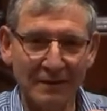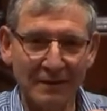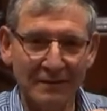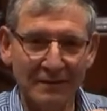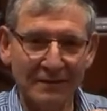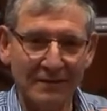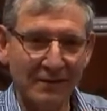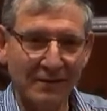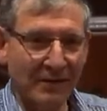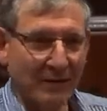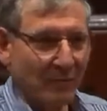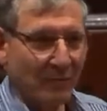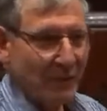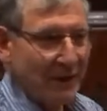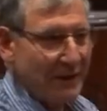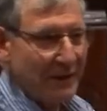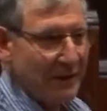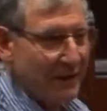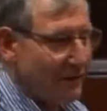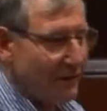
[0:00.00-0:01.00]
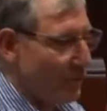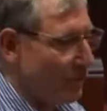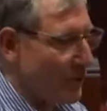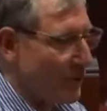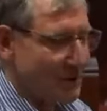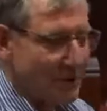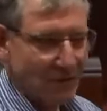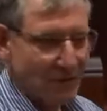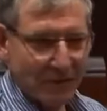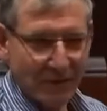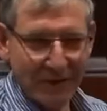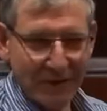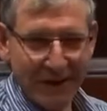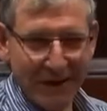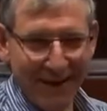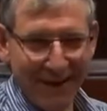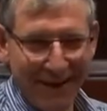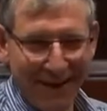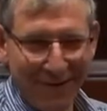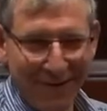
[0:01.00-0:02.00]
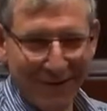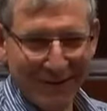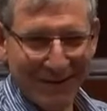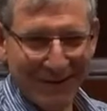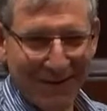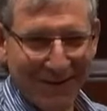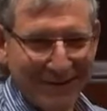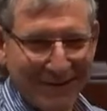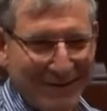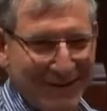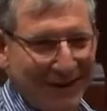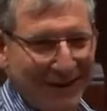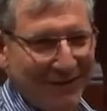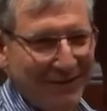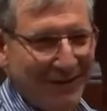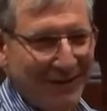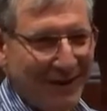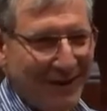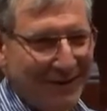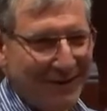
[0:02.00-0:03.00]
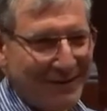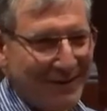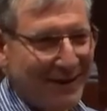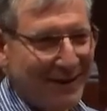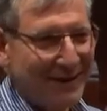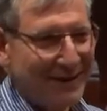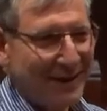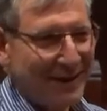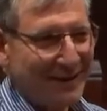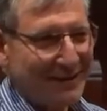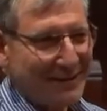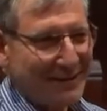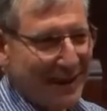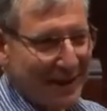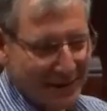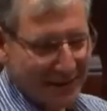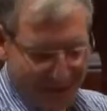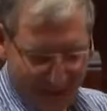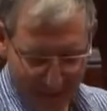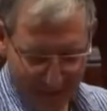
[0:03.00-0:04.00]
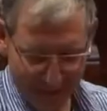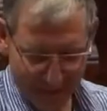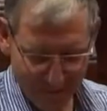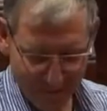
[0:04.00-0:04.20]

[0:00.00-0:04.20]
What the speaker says: so that we give what's already there, what God's given us, a chance to